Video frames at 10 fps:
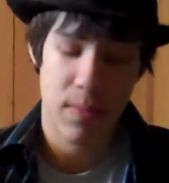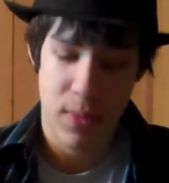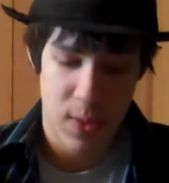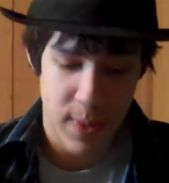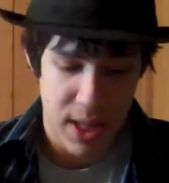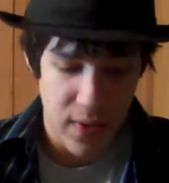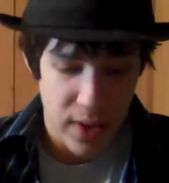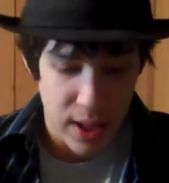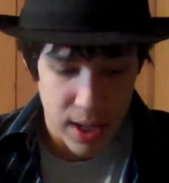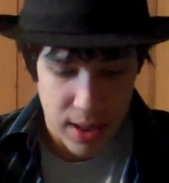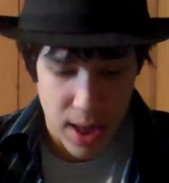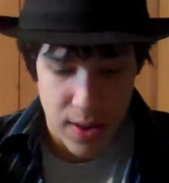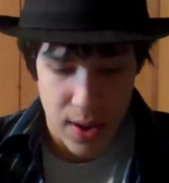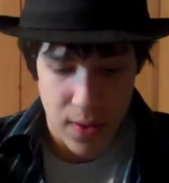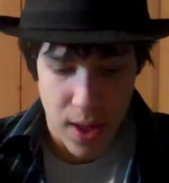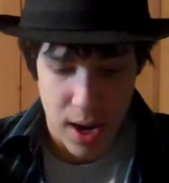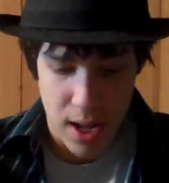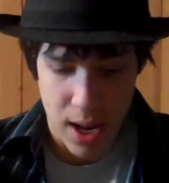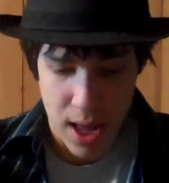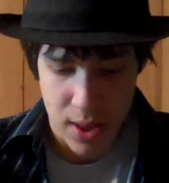specifically, it says here that
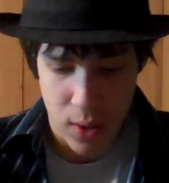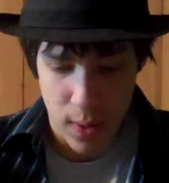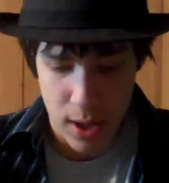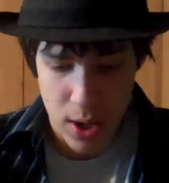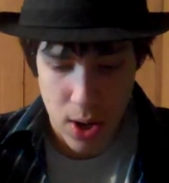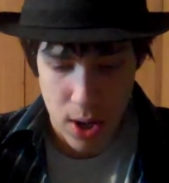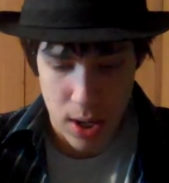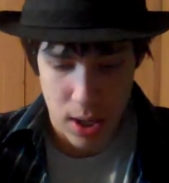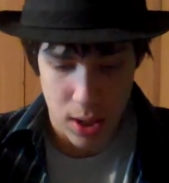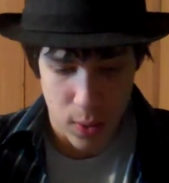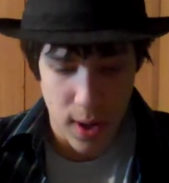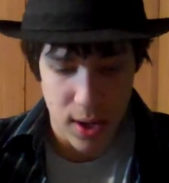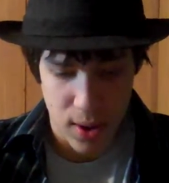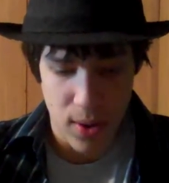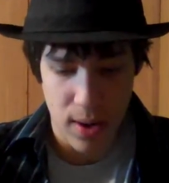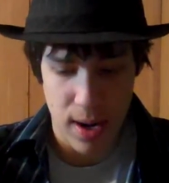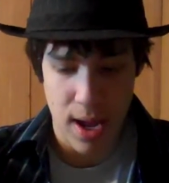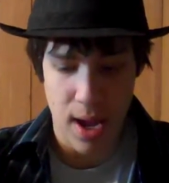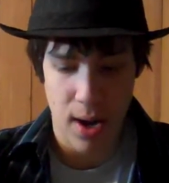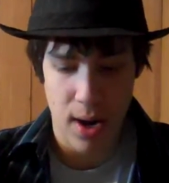it has a quad-core
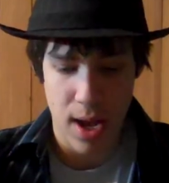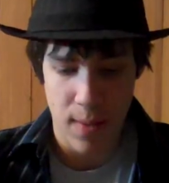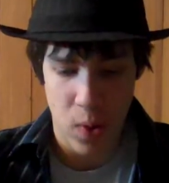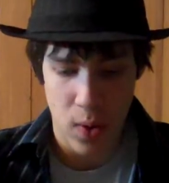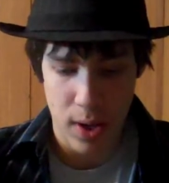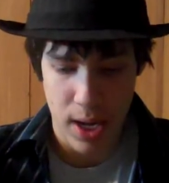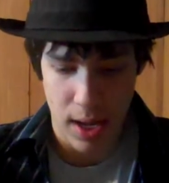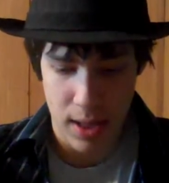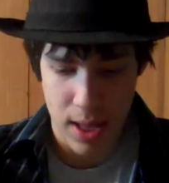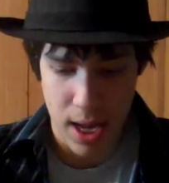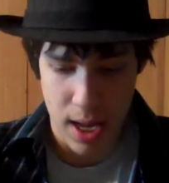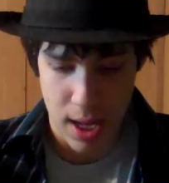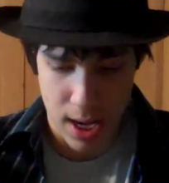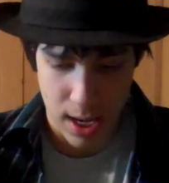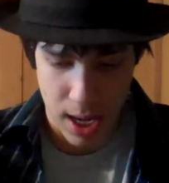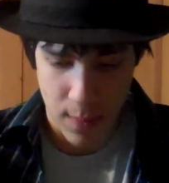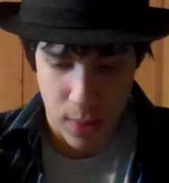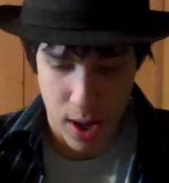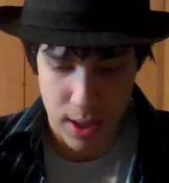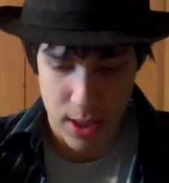ARM Cortex-A9
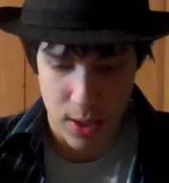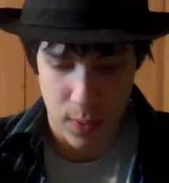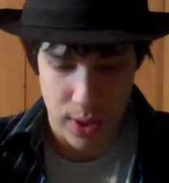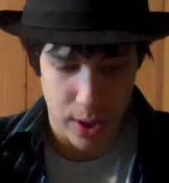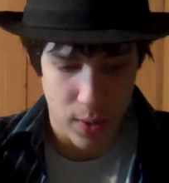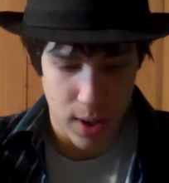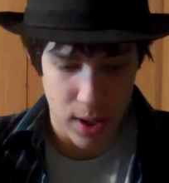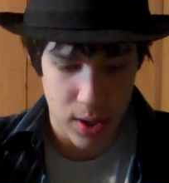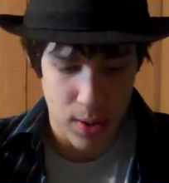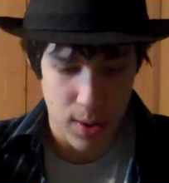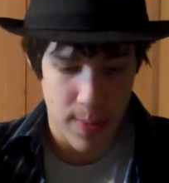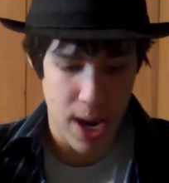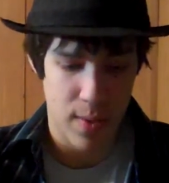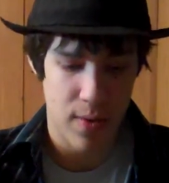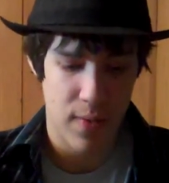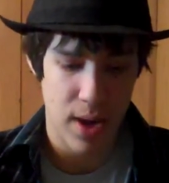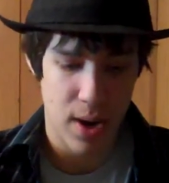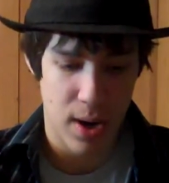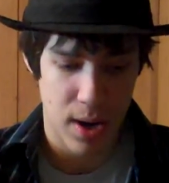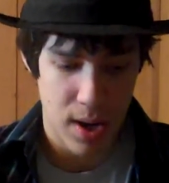processor with a quad-core Power
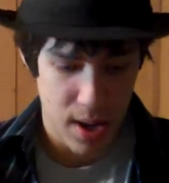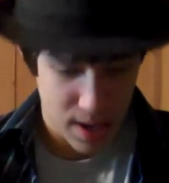VR